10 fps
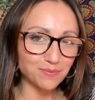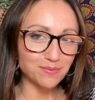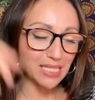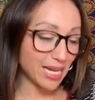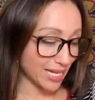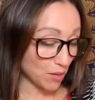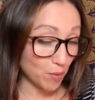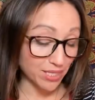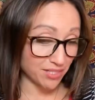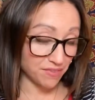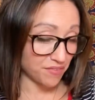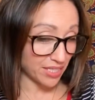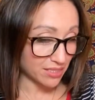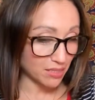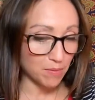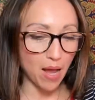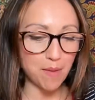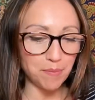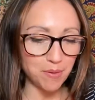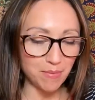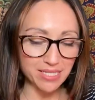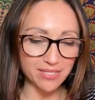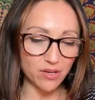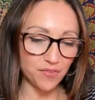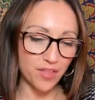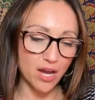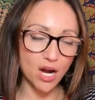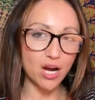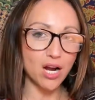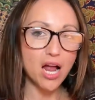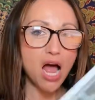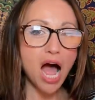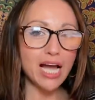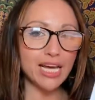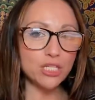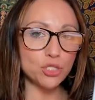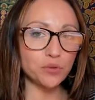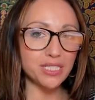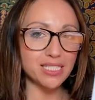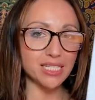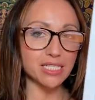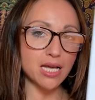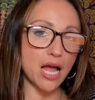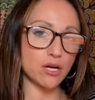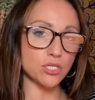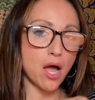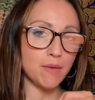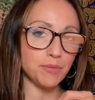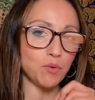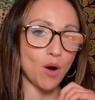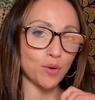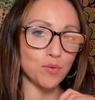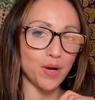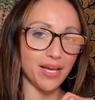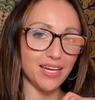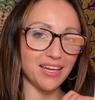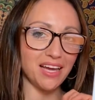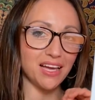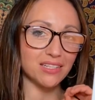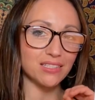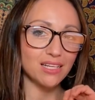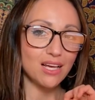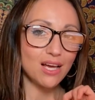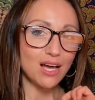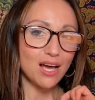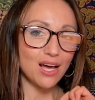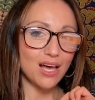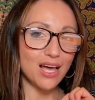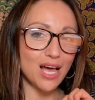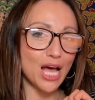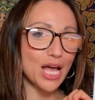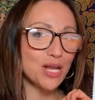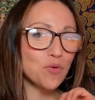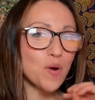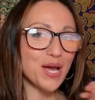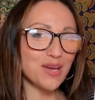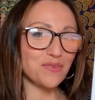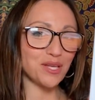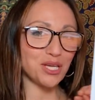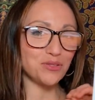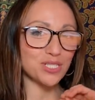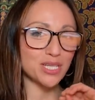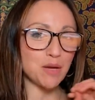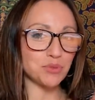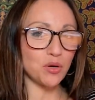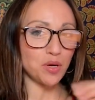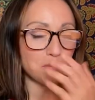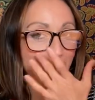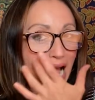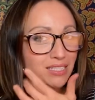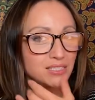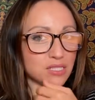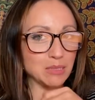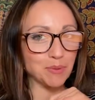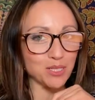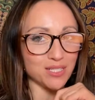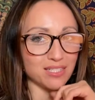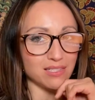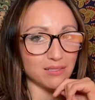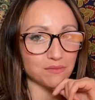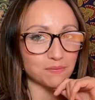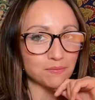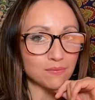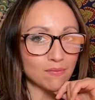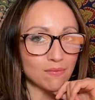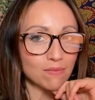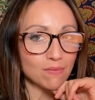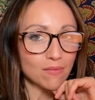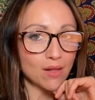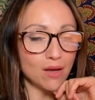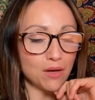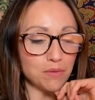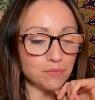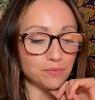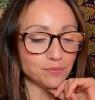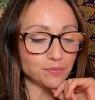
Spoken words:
And I wasn't a victim. I put myself there. I had a choice the entire time to walk away. And in a way, I feel like you just kept going back to this person, kind